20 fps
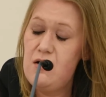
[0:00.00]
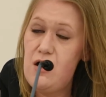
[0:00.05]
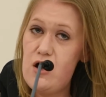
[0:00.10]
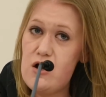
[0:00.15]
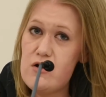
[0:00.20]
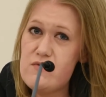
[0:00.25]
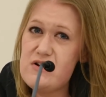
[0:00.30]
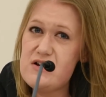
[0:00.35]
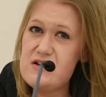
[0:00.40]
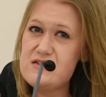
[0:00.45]

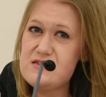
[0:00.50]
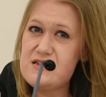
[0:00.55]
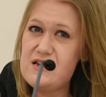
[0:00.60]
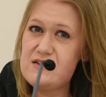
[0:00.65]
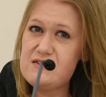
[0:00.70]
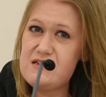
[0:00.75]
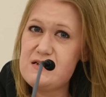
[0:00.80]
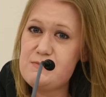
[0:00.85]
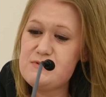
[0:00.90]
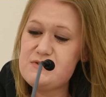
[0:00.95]
Over
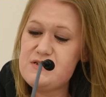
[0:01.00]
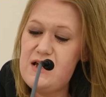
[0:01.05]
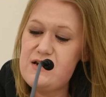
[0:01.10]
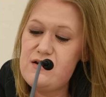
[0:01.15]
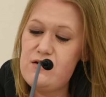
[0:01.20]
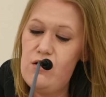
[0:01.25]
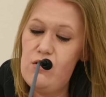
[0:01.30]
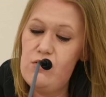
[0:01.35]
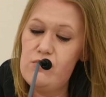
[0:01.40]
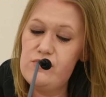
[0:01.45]

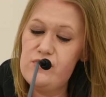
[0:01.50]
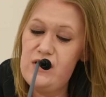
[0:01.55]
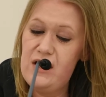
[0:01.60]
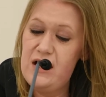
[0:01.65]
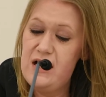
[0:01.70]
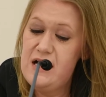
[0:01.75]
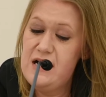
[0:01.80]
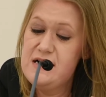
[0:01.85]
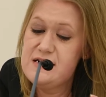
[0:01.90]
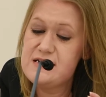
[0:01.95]
60% of
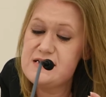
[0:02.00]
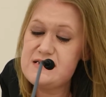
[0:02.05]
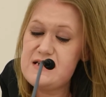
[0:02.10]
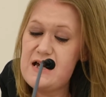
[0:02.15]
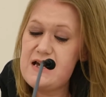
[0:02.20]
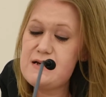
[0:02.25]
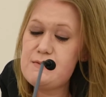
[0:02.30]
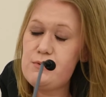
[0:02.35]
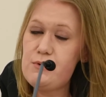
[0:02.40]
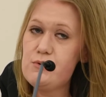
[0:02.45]

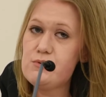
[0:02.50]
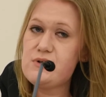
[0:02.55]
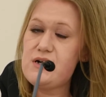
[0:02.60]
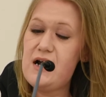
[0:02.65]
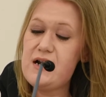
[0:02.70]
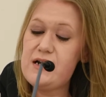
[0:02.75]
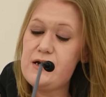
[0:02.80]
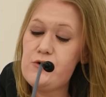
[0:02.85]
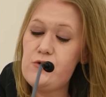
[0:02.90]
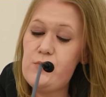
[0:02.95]
disabled
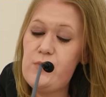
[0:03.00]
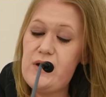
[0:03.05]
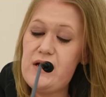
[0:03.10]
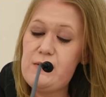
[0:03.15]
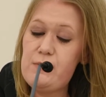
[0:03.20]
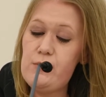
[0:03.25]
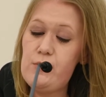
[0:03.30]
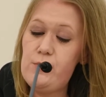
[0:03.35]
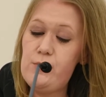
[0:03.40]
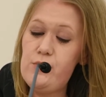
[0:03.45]
and ill
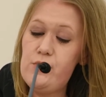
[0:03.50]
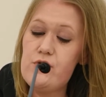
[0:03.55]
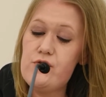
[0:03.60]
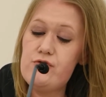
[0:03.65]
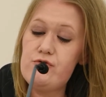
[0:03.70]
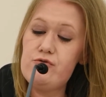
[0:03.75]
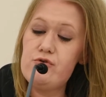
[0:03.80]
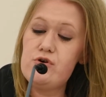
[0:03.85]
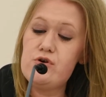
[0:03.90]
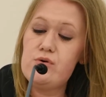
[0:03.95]
people put
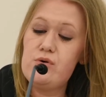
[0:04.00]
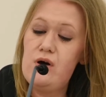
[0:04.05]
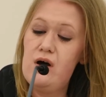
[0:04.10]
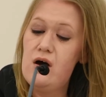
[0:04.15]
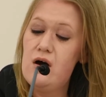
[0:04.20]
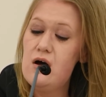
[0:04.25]
through